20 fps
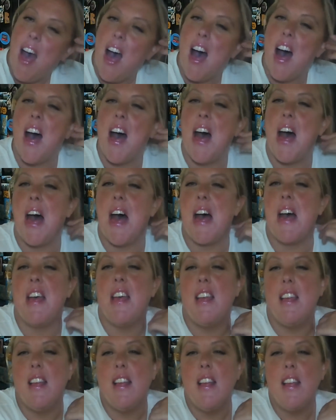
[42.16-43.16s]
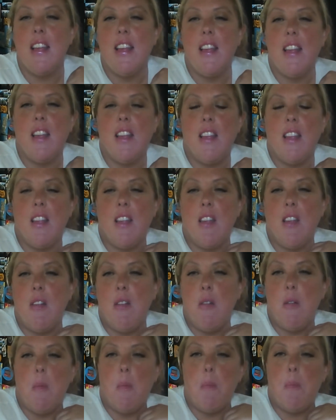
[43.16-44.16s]
Uh,
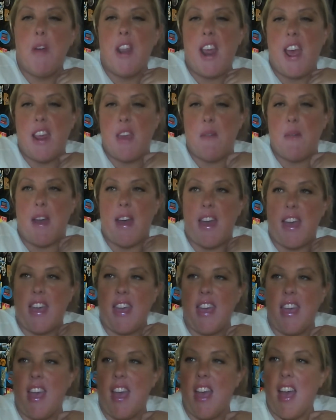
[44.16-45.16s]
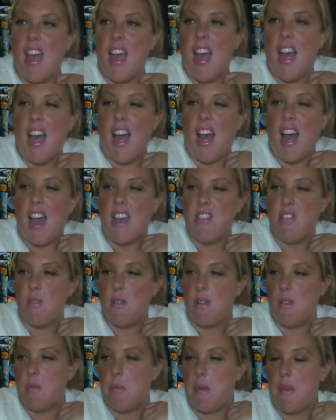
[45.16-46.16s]
but anyway, I
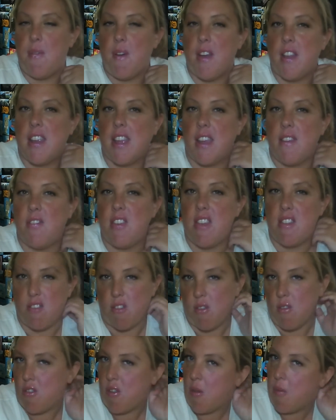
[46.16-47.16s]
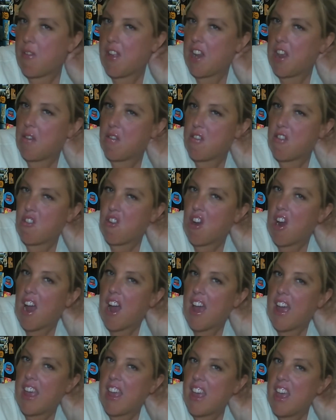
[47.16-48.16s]
thought it would be fun to give these YouTube videos a
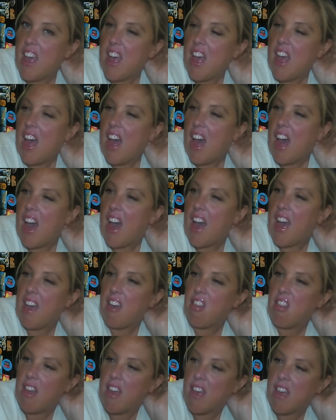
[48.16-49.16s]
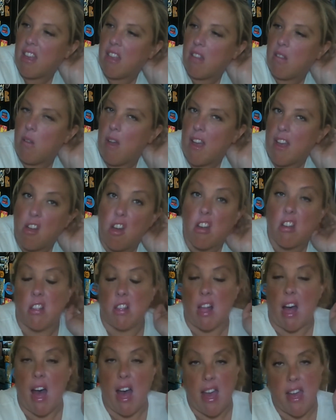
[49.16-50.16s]
try. I like, I cook a
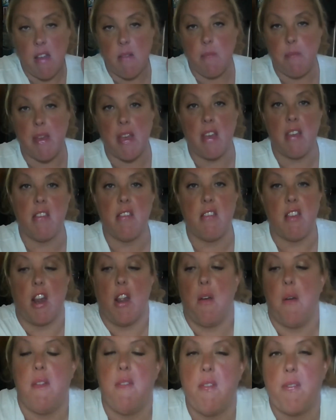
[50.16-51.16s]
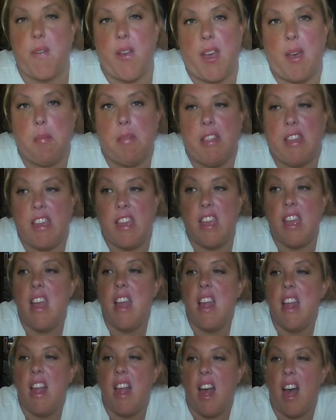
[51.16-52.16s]
lot because, you know, I have a family.
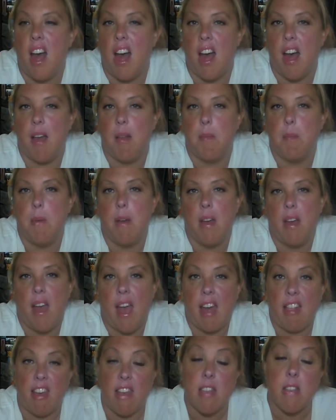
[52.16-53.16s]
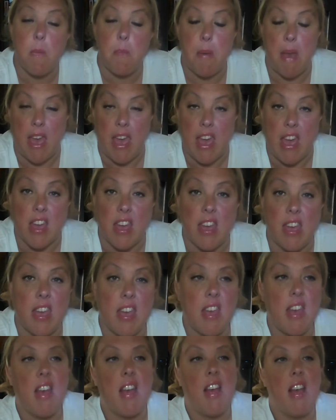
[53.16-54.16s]
Um, I like to bake.
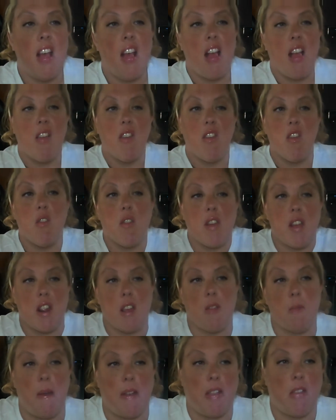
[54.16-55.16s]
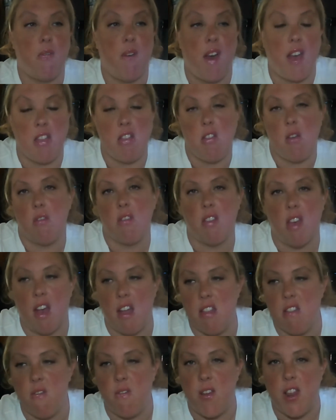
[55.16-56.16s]
You can expect to find those
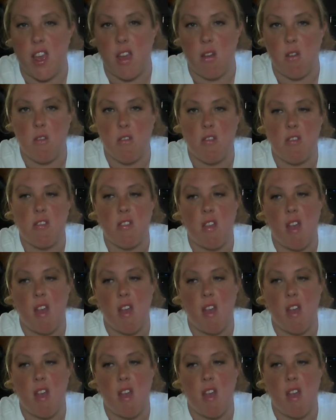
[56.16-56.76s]
kinds of videos.